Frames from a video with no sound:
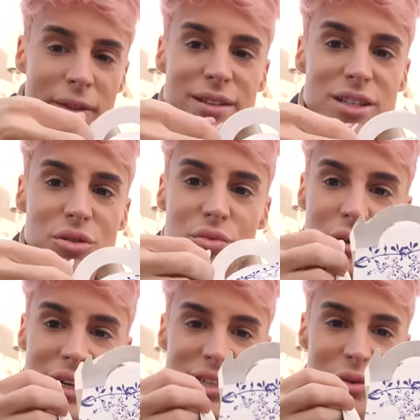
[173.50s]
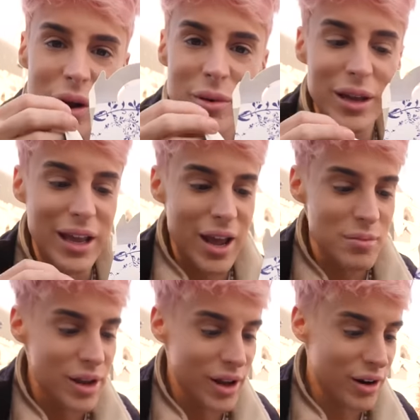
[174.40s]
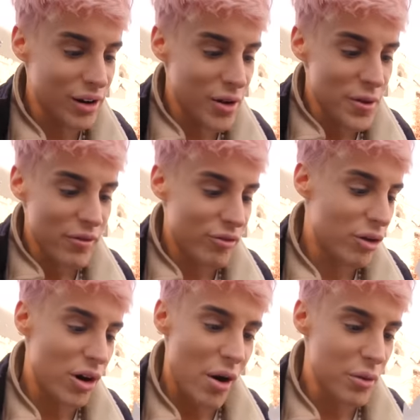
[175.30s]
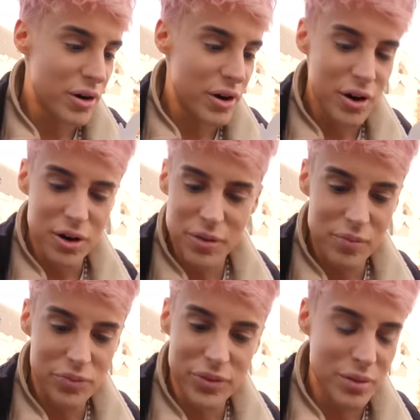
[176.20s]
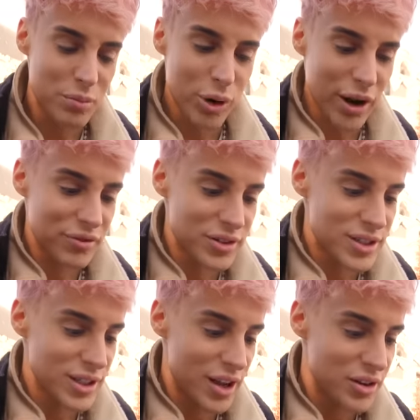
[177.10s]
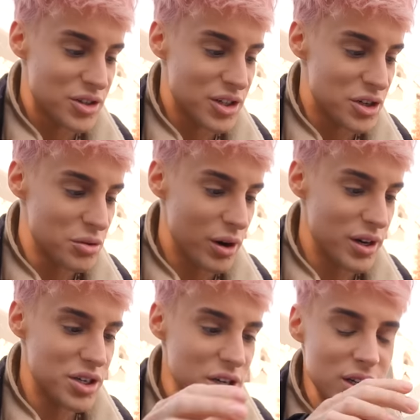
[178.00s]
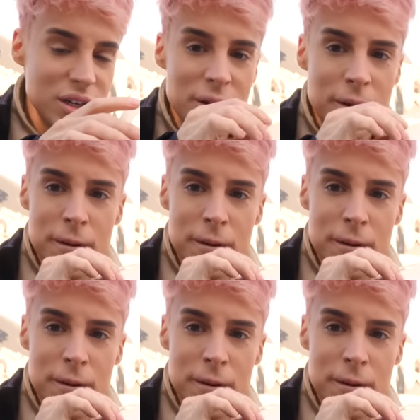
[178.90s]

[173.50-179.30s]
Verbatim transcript: This is the reason why we came here for our breakfast lunch situation.